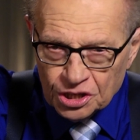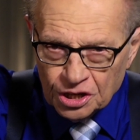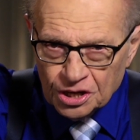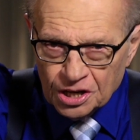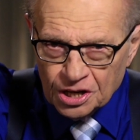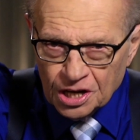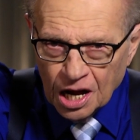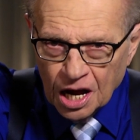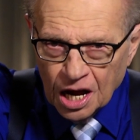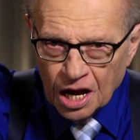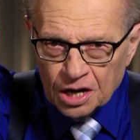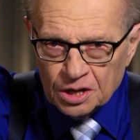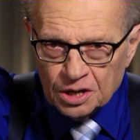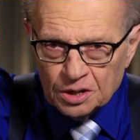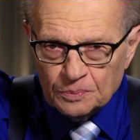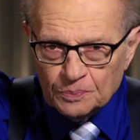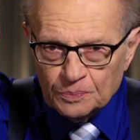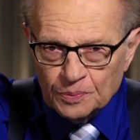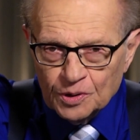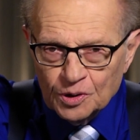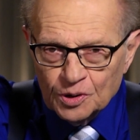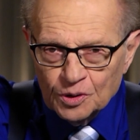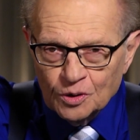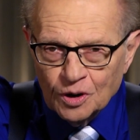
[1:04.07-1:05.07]
turned
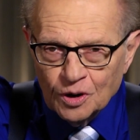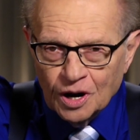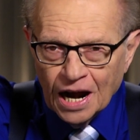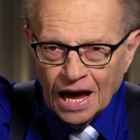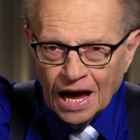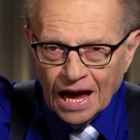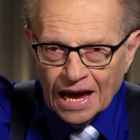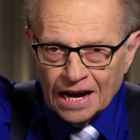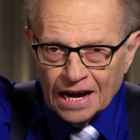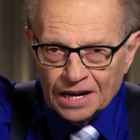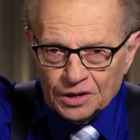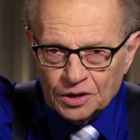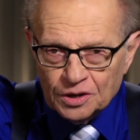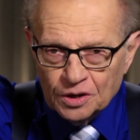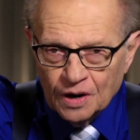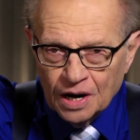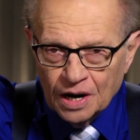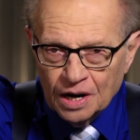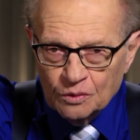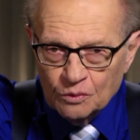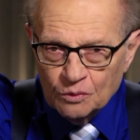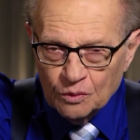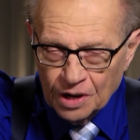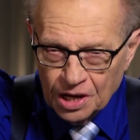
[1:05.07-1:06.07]
entrepreneur,
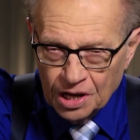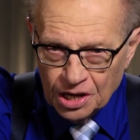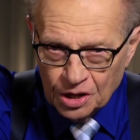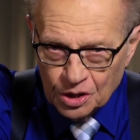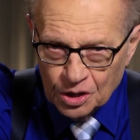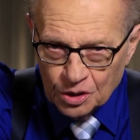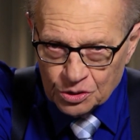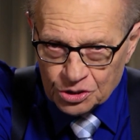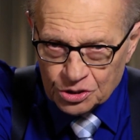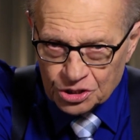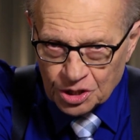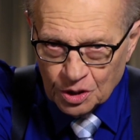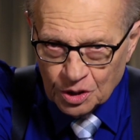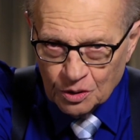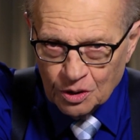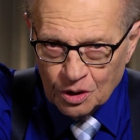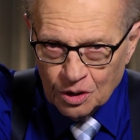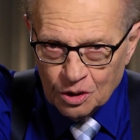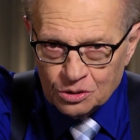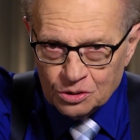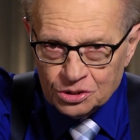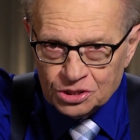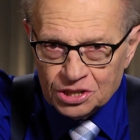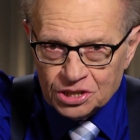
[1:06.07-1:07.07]
actor, and radio show
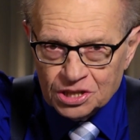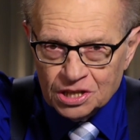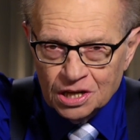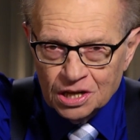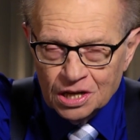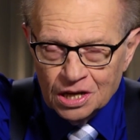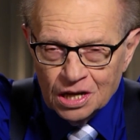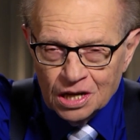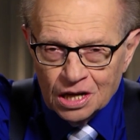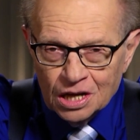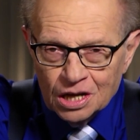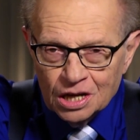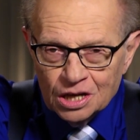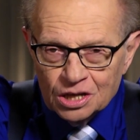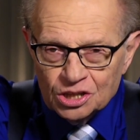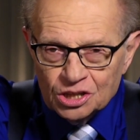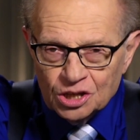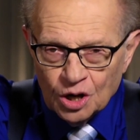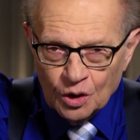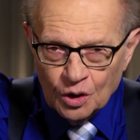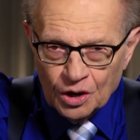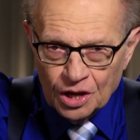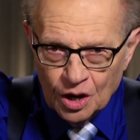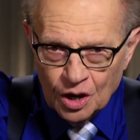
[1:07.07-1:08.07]
host,
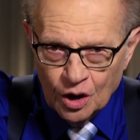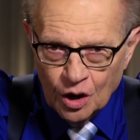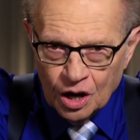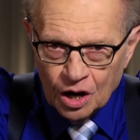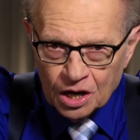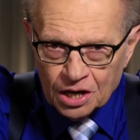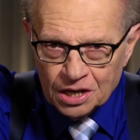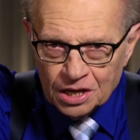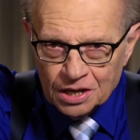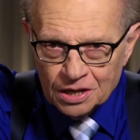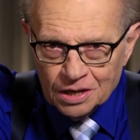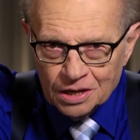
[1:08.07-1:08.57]
Tony Hawk,